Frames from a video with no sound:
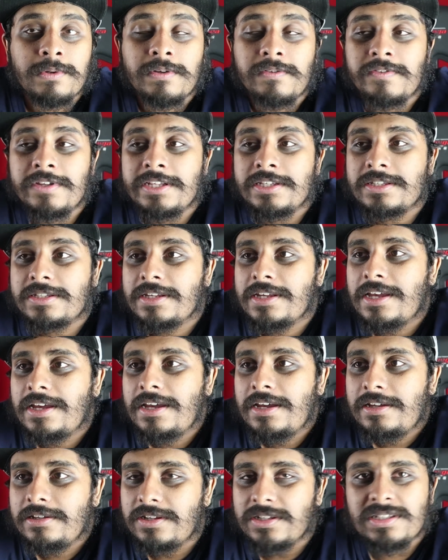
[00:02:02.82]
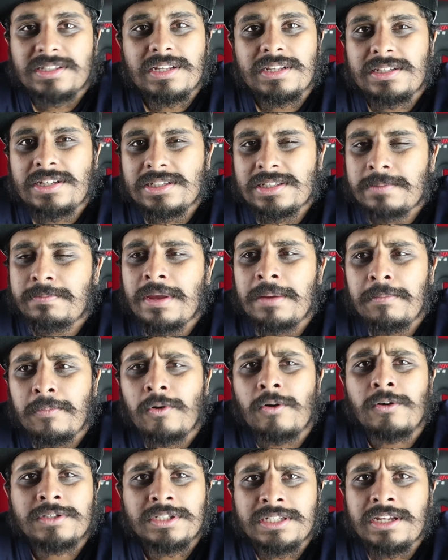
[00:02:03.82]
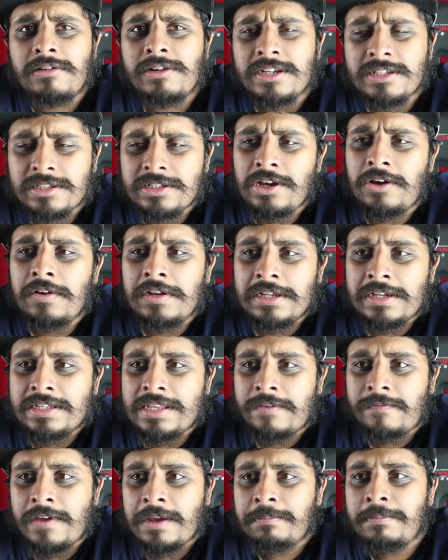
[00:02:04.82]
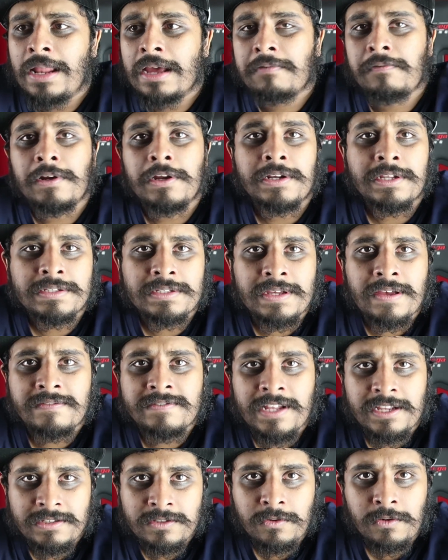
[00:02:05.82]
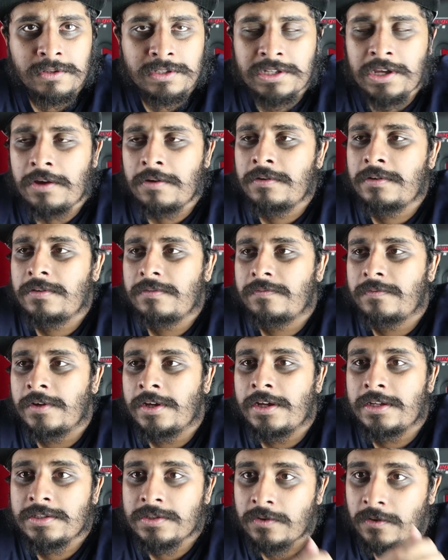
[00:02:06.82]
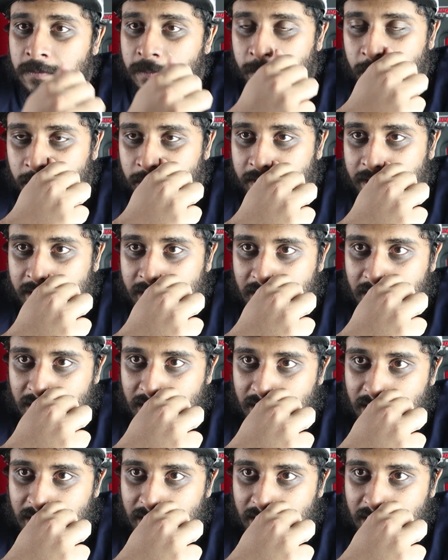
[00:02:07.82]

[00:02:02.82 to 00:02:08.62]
movies. Just a bit more serious tone, because I think Black Widow deserves that sort of tone for her sort of movie.